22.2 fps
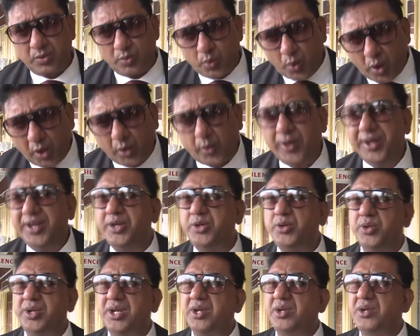work with the
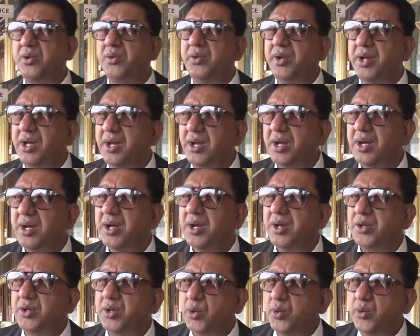judiciary
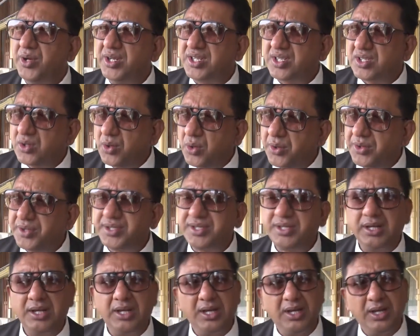to
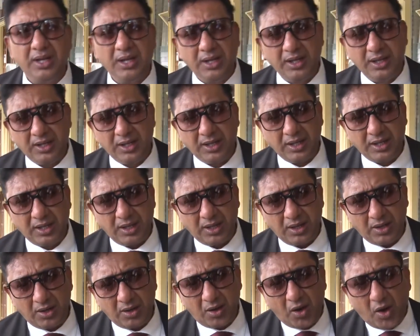resource the
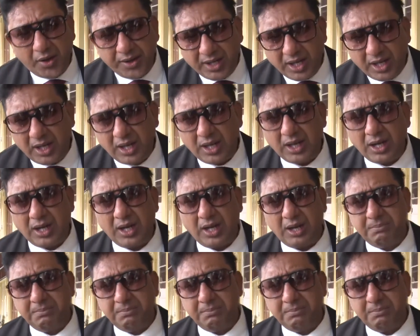other